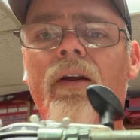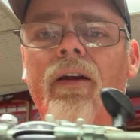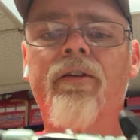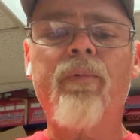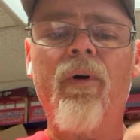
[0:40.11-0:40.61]

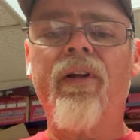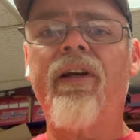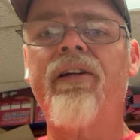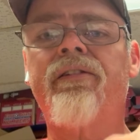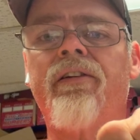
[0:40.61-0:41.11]
It's pretty
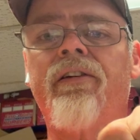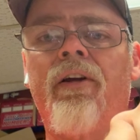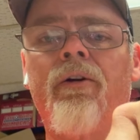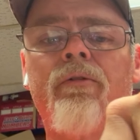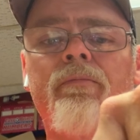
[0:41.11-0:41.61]
easy to
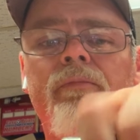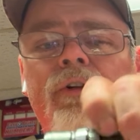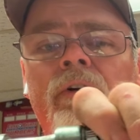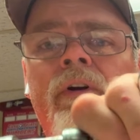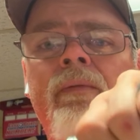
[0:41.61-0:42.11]
do. You
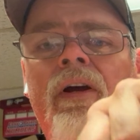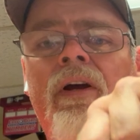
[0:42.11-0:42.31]
don't even have